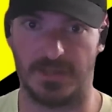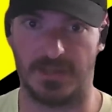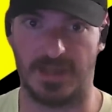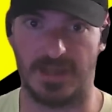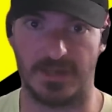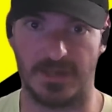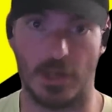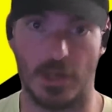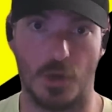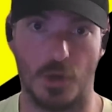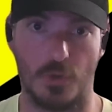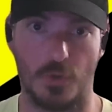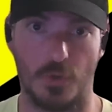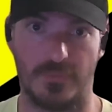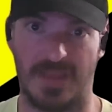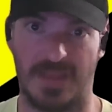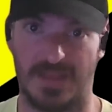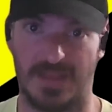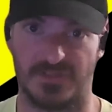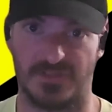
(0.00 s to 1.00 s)
And I
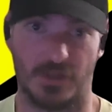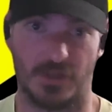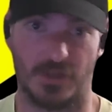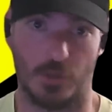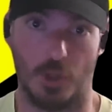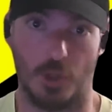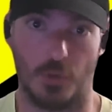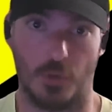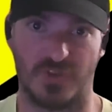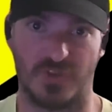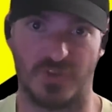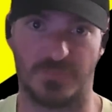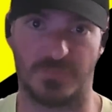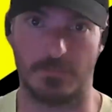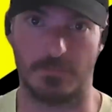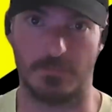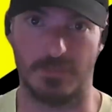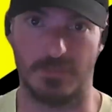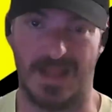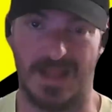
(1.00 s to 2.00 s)
know that there will always
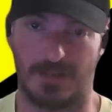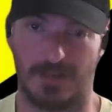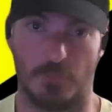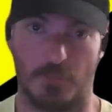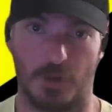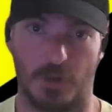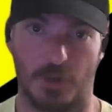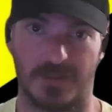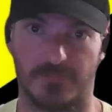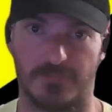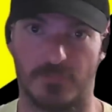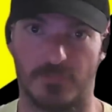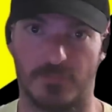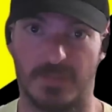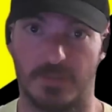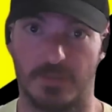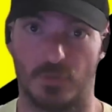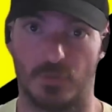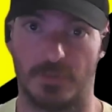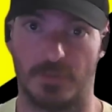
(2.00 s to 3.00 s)
be a black market
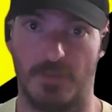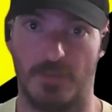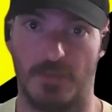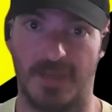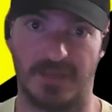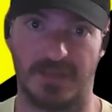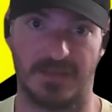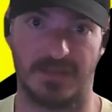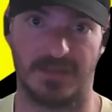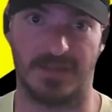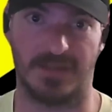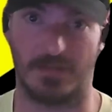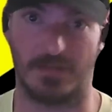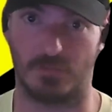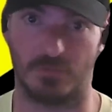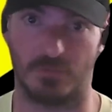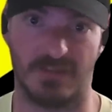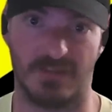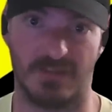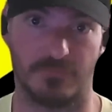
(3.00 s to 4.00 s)
for Bitcoin mining, and
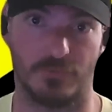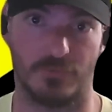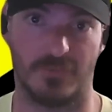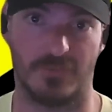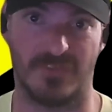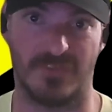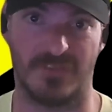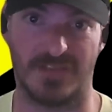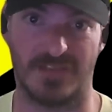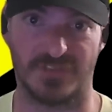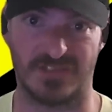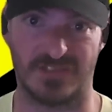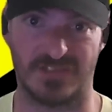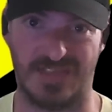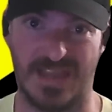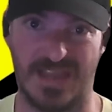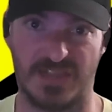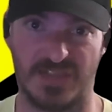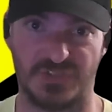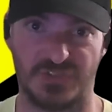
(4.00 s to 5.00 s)
I'm grateful that that's
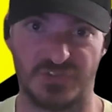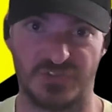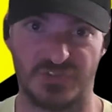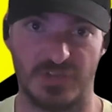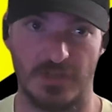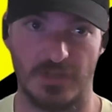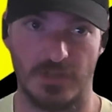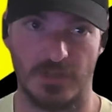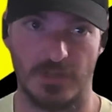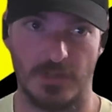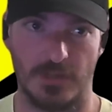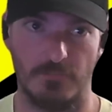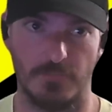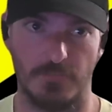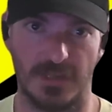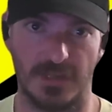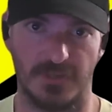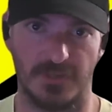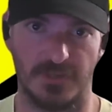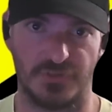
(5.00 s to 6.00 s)
the case.
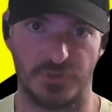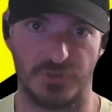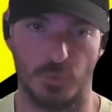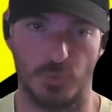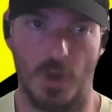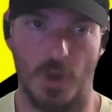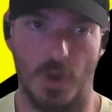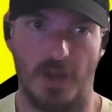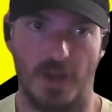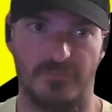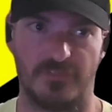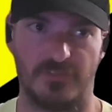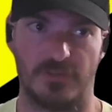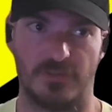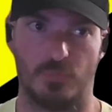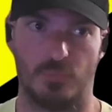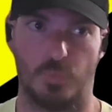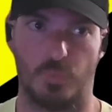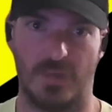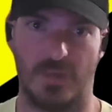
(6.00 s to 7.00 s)
But too
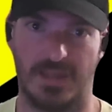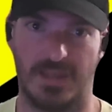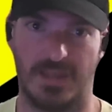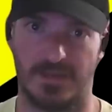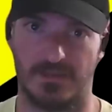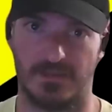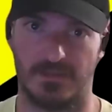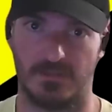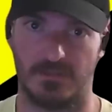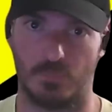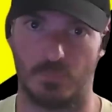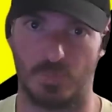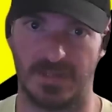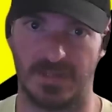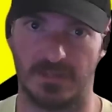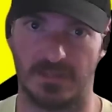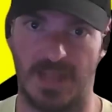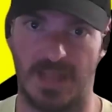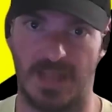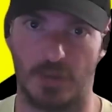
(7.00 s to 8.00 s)
often, when
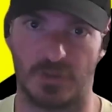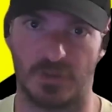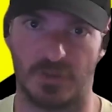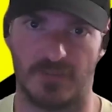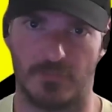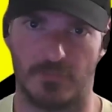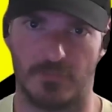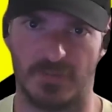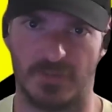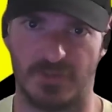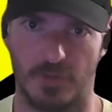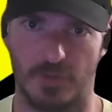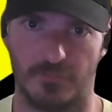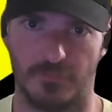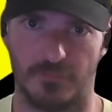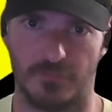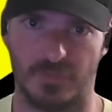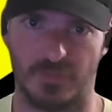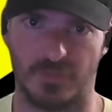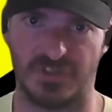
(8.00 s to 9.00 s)
we allow government
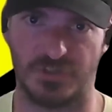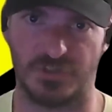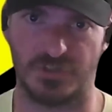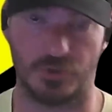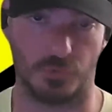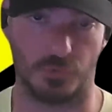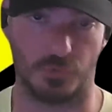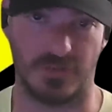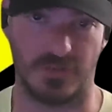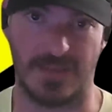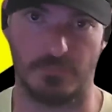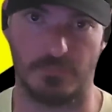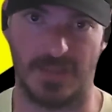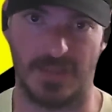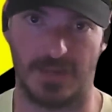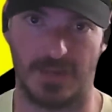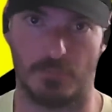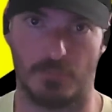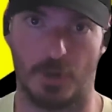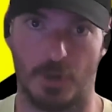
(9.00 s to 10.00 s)
overreach to
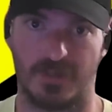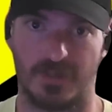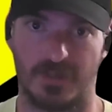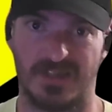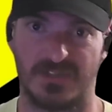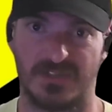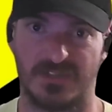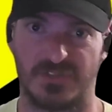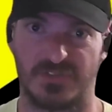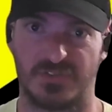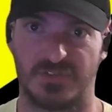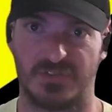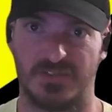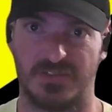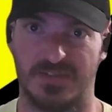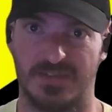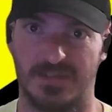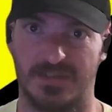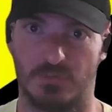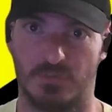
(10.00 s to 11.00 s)
create black markets,
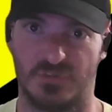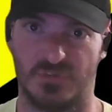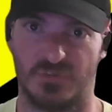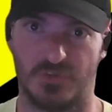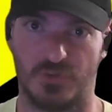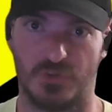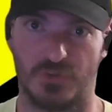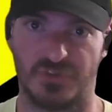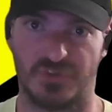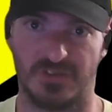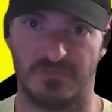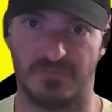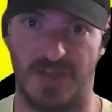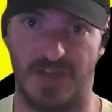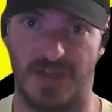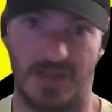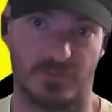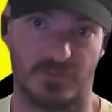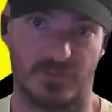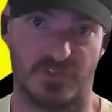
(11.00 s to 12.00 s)
it results
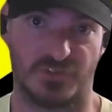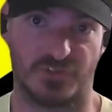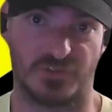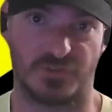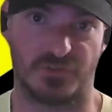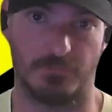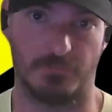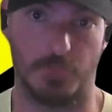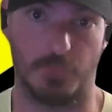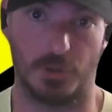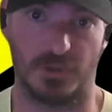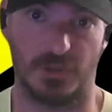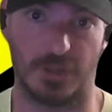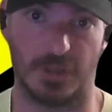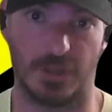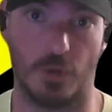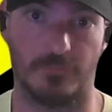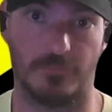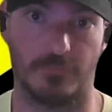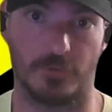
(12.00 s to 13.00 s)
in violence
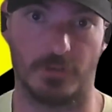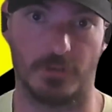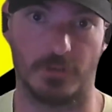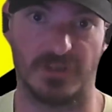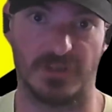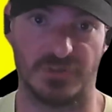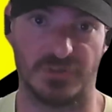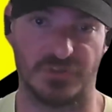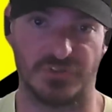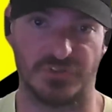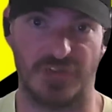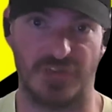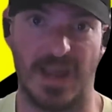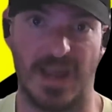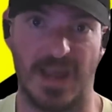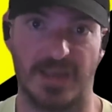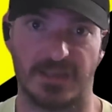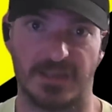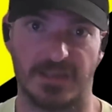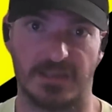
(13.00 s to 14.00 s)
boiling over into
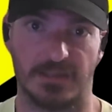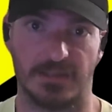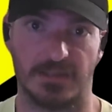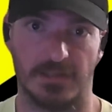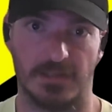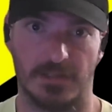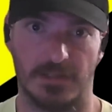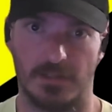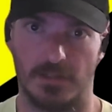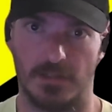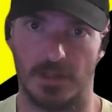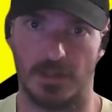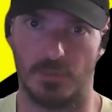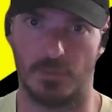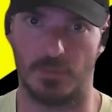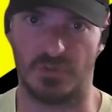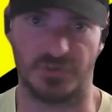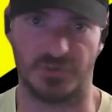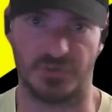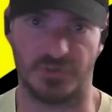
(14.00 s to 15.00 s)
society. Mm.
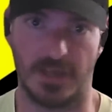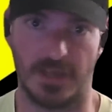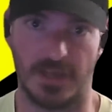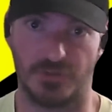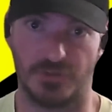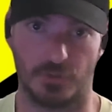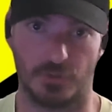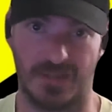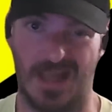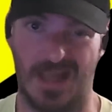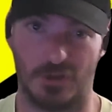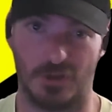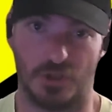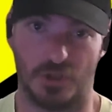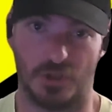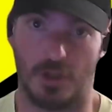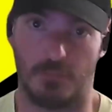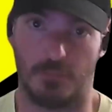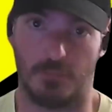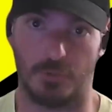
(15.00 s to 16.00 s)
Uh, we saw it during
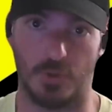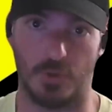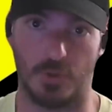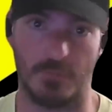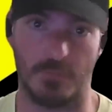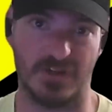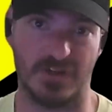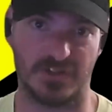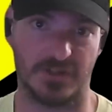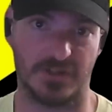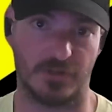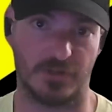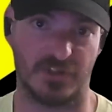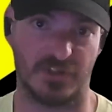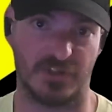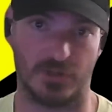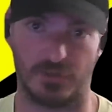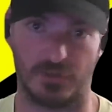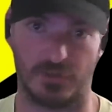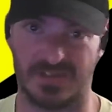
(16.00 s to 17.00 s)
alcohol prohibition
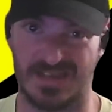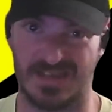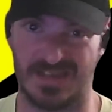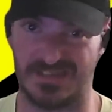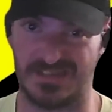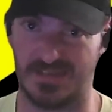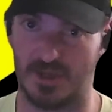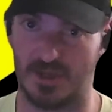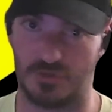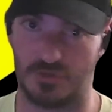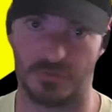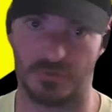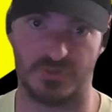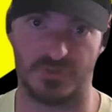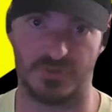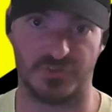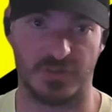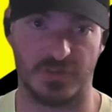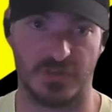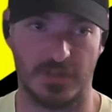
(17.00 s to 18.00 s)
in the early
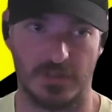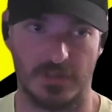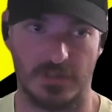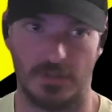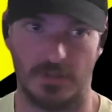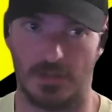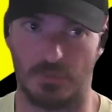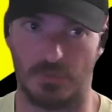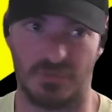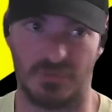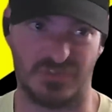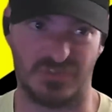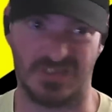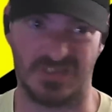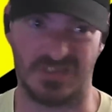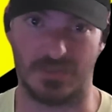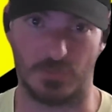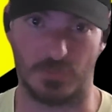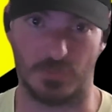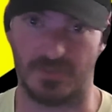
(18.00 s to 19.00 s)
1900s. Uh, we've
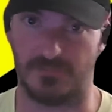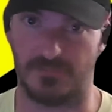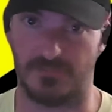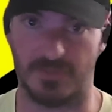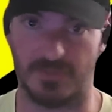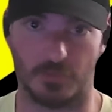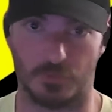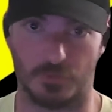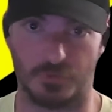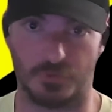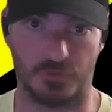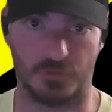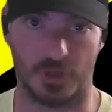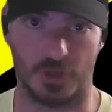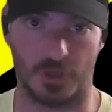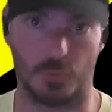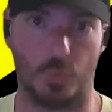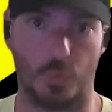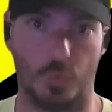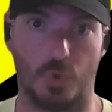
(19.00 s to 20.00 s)
seen it with the federal
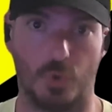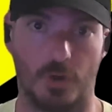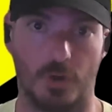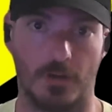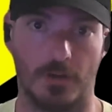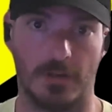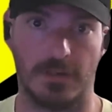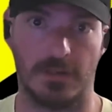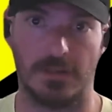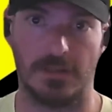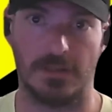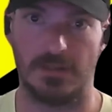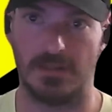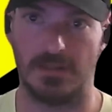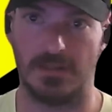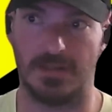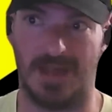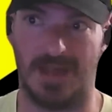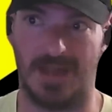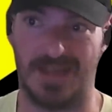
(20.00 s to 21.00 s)
drug war.
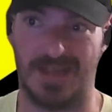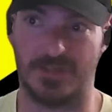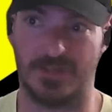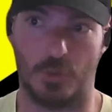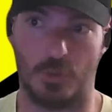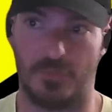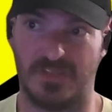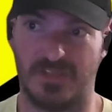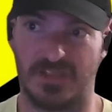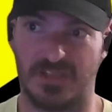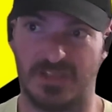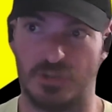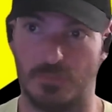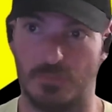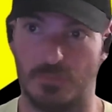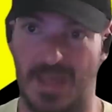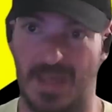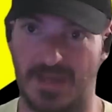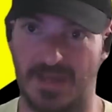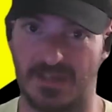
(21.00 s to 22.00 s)
Uh, I don't think
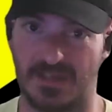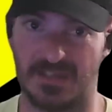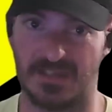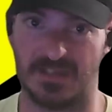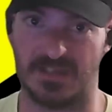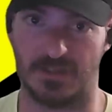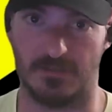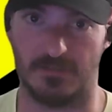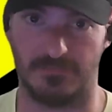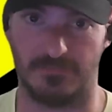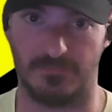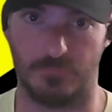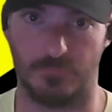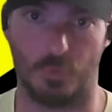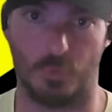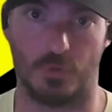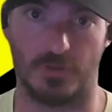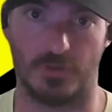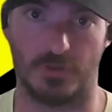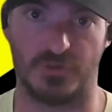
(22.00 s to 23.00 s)
humanity can
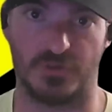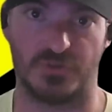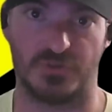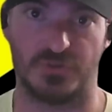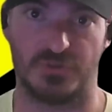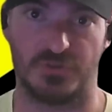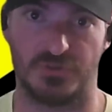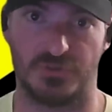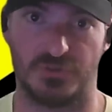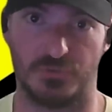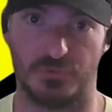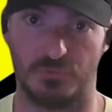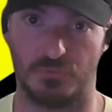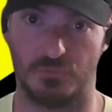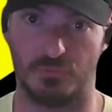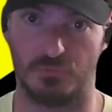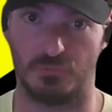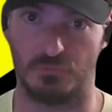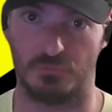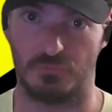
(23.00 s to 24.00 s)
afford
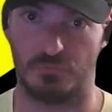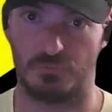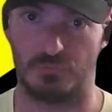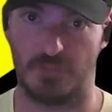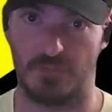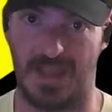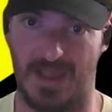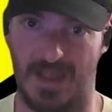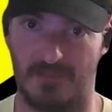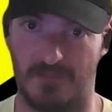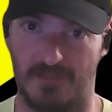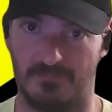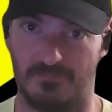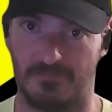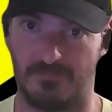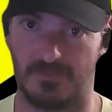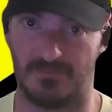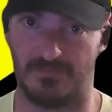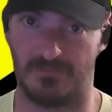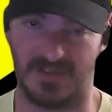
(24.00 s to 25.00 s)
to have
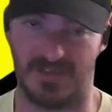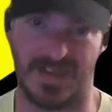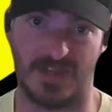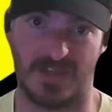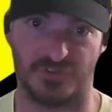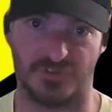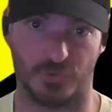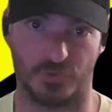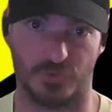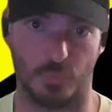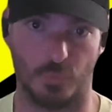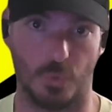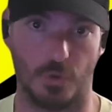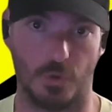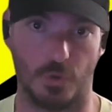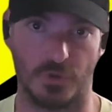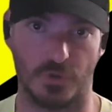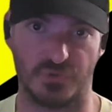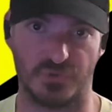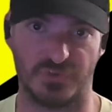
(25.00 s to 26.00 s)
the financial
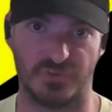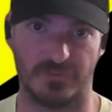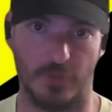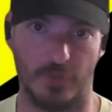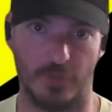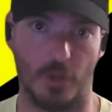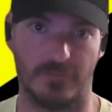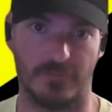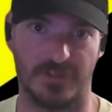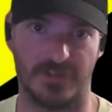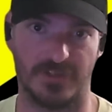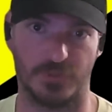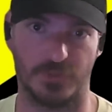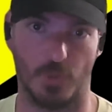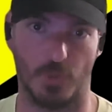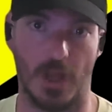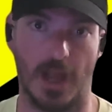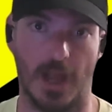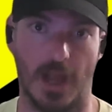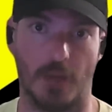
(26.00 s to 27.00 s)
wars devolve
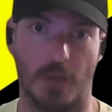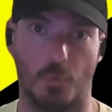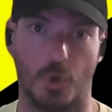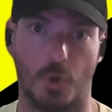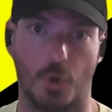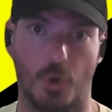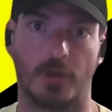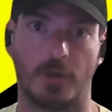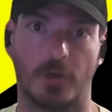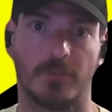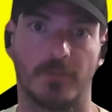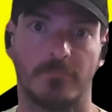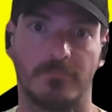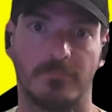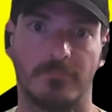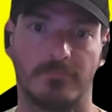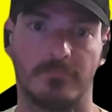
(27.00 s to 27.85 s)
into a hot war.